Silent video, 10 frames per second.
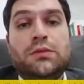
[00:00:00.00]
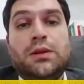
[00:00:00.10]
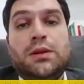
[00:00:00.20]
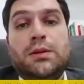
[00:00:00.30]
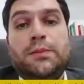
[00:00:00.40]

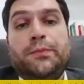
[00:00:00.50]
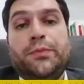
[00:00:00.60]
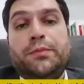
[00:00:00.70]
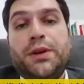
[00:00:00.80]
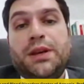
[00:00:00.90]
uh,
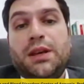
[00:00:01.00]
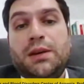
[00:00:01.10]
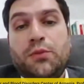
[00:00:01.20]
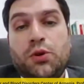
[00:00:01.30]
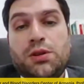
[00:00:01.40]

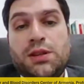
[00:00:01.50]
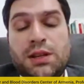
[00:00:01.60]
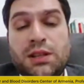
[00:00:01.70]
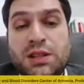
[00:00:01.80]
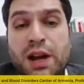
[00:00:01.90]
bringing more
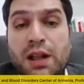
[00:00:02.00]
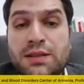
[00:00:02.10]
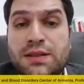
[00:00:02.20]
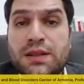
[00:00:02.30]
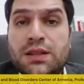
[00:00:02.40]
clinical
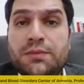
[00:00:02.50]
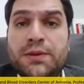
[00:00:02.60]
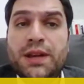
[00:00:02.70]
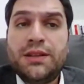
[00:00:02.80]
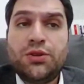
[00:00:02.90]
trials in the
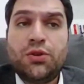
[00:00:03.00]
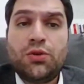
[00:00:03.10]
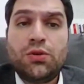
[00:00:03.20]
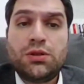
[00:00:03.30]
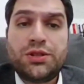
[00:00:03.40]
pediatric
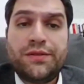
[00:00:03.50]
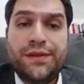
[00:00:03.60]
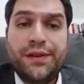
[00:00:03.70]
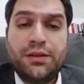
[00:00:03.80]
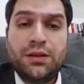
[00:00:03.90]
oncology
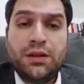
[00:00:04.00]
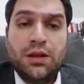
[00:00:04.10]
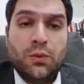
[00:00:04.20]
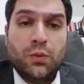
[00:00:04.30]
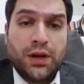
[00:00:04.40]
field.
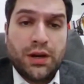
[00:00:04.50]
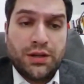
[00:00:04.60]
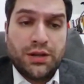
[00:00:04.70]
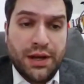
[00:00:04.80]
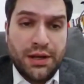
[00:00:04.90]
We are
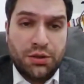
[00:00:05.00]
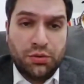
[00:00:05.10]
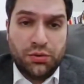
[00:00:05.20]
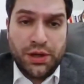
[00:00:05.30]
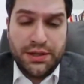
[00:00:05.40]
trying
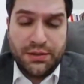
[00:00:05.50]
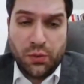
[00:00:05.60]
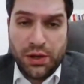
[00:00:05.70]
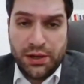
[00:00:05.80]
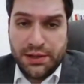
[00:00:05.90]
to raise
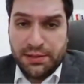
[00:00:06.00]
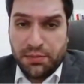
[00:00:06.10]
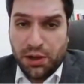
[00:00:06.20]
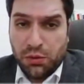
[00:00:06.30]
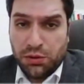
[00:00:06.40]
awareness
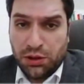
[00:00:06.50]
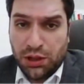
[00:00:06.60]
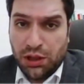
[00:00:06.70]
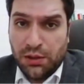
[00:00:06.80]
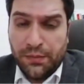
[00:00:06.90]
about
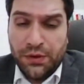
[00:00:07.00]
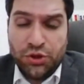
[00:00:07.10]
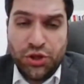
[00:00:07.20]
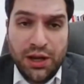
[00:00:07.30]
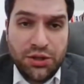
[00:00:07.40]
the
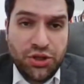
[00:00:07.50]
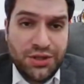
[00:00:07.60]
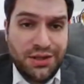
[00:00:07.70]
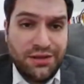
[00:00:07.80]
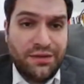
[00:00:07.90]

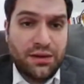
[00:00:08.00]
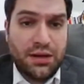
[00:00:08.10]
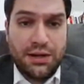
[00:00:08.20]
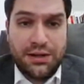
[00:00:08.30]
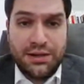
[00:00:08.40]
challenges different
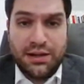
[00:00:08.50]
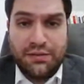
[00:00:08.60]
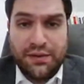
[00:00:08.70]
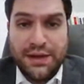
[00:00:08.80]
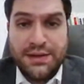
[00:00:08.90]
countries are
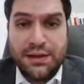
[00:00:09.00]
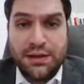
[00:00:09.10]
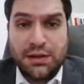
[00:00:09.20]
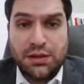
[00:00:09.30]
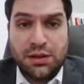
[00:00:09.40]

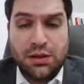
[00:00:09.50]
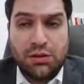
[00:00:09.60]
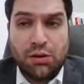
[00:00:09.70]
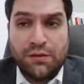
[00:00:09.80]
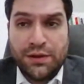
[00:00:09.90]
facing uh,
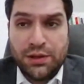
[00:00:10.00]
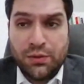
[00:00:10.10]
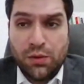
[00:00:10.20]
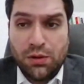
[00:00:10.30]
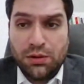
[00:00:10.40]
all over the
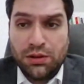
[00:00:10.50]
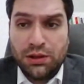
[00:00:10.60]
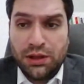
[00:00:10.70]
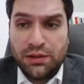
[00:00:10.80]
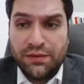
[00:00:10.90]
world
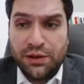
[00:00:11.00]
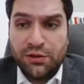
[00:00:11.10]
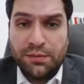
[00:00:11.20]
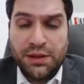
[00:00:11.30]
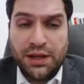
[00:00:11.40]
in the field
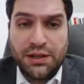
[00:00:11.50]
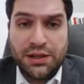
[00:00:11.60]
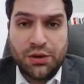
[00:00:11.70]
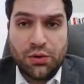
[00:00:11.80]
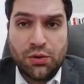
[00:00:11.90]
of
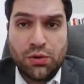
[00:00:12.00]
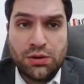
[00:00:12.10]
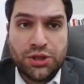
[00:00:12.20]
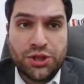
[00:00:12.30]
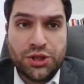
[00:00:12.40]
pediatric
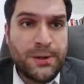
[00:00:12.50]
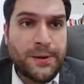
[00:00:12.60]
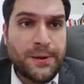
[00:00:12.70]
oncology.